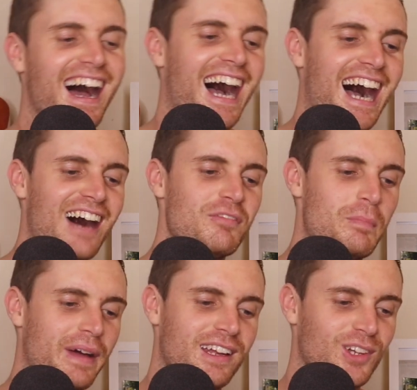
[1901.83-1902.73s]

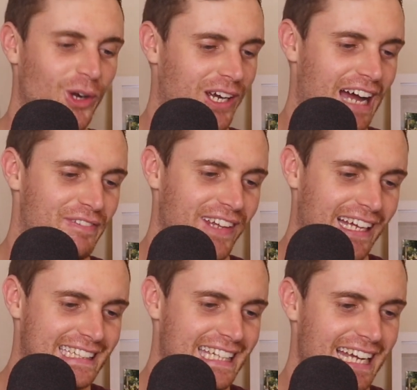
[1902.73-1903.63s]
But look, I feel
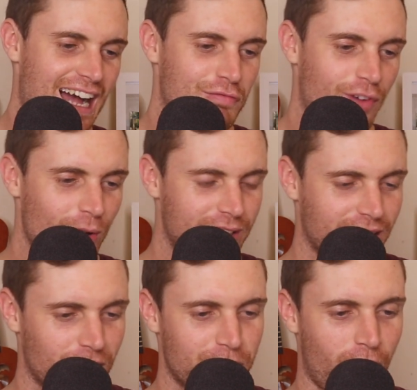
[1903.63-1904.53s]
like the voting
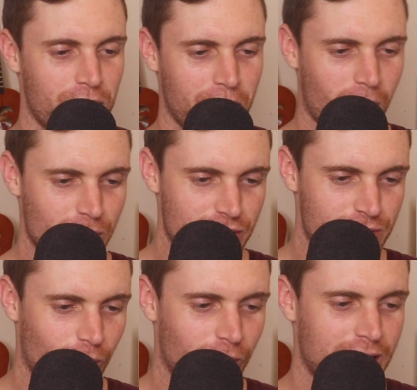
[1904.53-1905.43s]
on both polls is
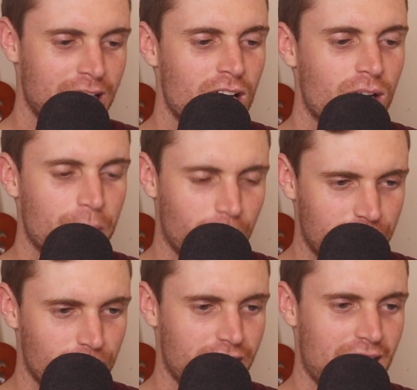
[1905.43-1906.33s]
already pretty
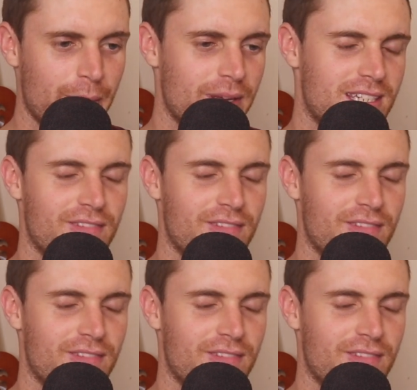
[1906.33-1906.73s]
unanimous.